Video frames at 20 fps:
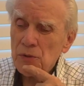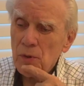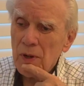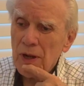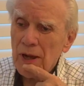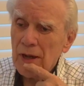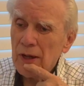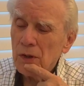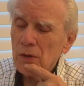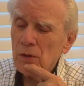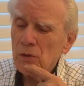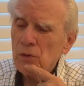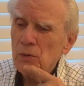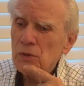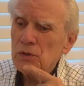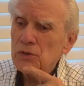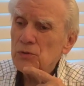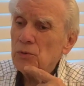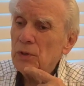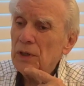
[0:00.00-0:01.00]
Ohio, who
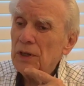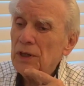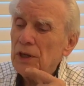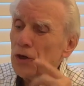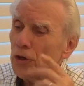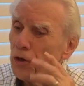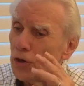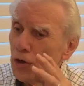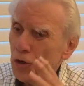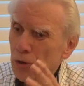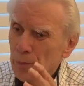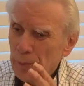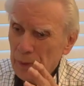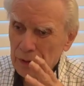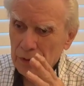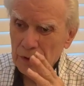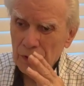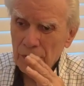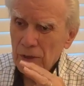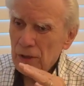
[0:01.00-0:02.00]
was really a hermit,
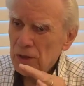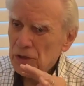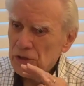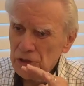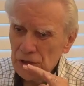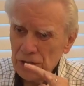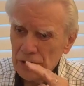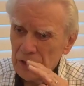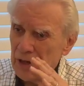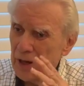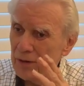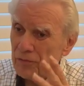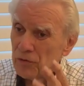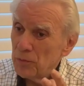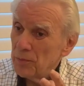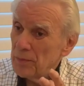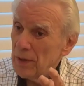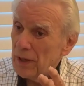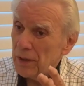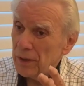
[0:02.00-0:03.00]
she'd never
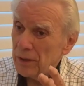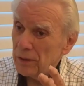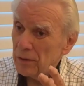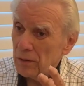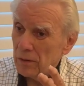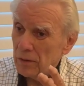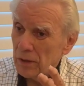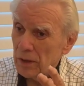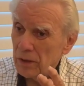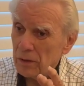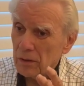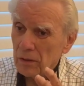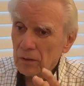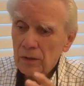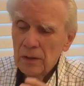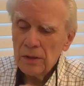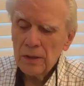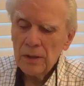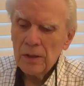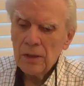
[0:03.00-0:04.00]
met her uncle
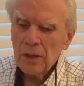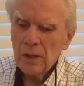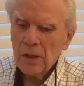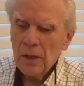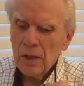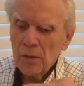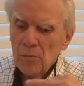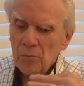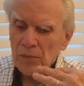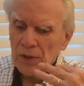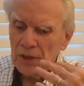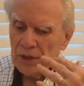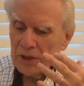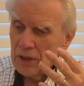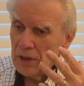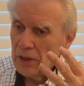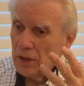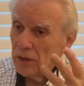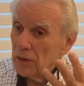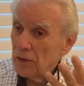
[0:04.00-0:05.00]
but
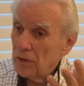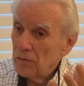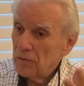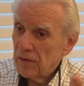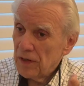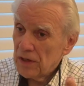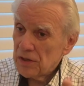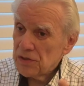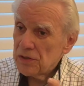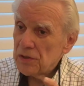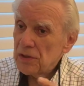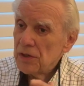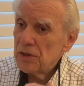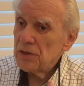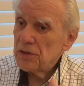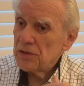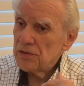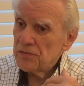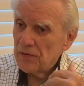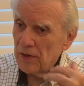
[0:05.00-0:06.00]
he had invested
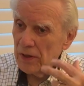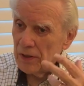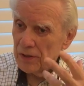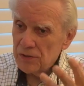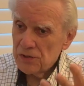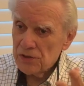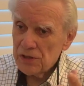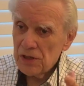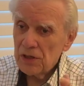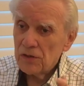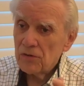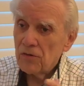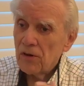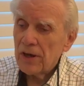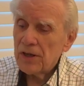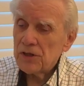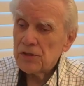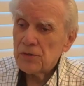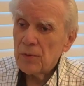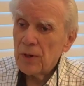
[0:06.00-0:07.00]
his funds. He had
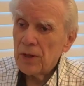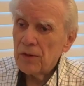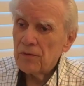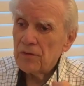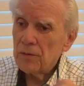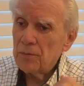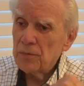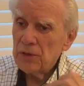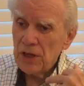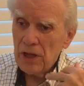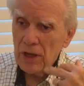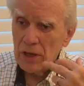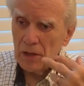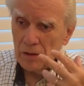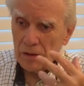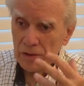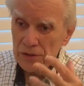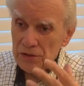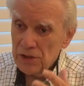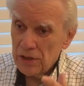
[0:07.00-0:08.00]
graduated from
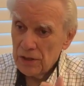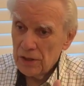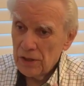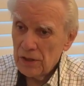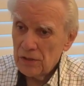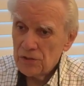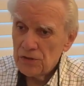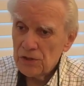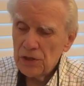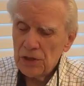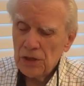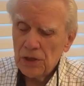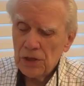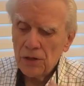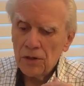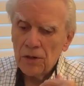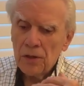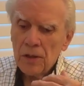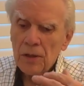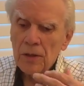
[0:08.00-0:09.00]
Yale as an
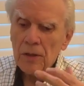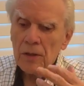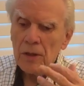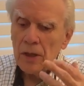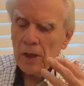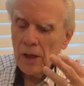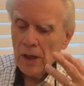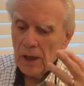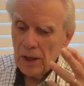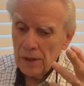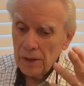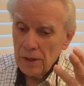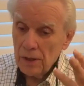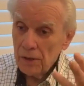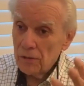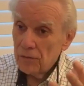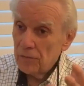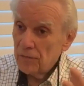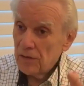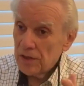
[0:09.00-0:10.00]
engineer, and he
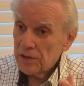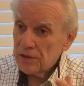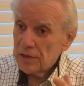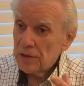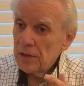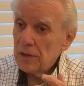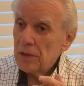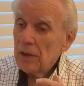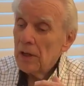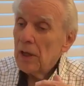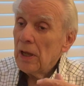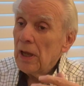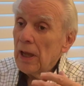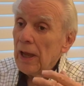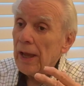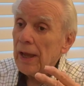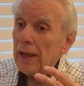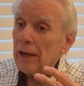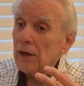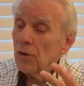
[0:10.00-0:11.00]
invested.
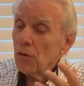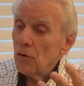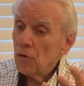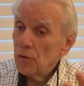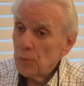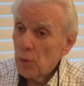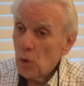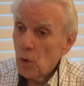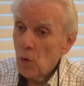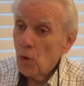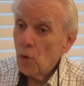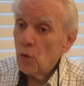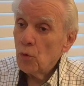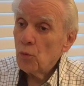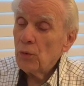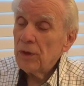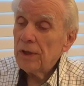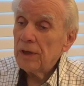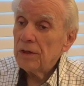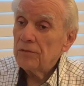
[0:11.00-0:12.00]
And lo and behold,
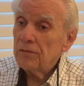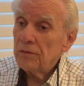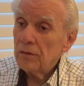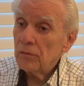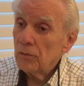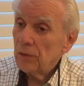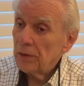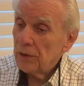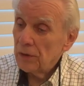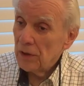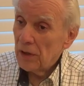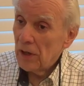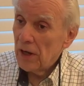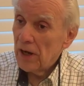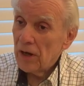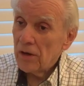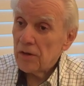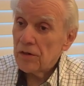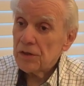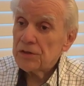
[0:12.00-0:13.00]
we, in, we
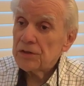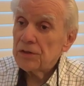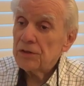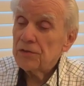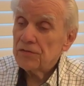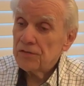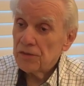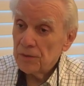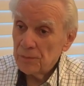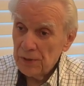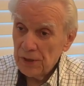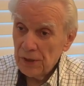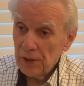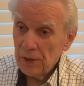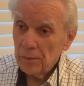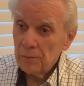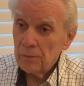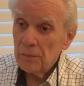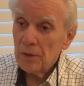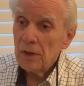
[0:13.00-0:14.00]
inherited from
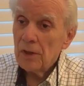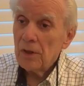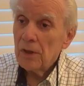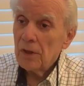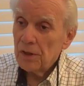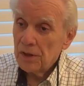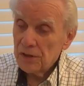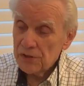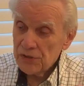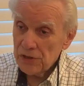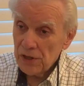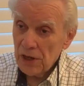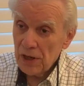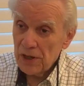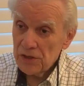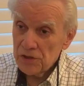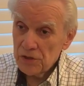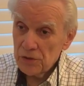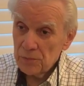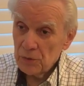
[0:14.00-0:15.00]
him a
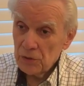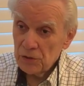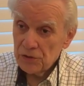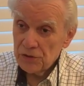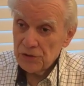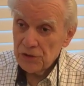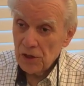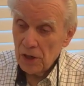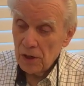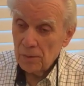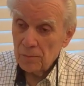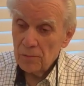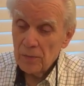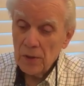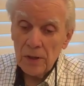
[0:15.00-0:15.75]
sizable sum.